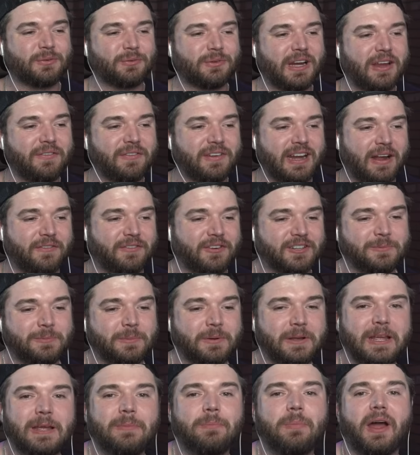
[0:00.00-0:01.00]
a raven after it's
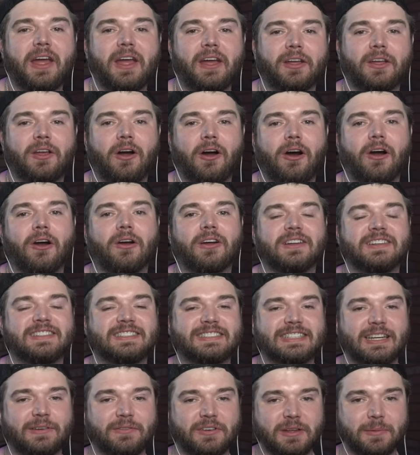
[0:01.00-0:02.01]
been hit by a car at
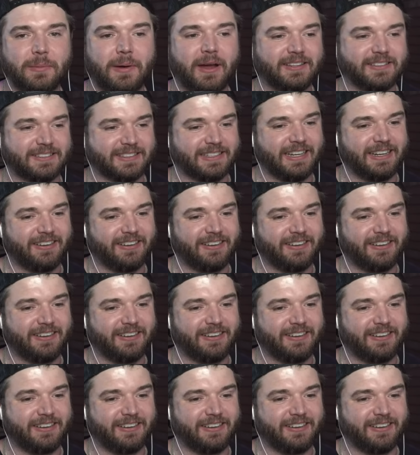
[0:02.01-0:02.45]
70 miles an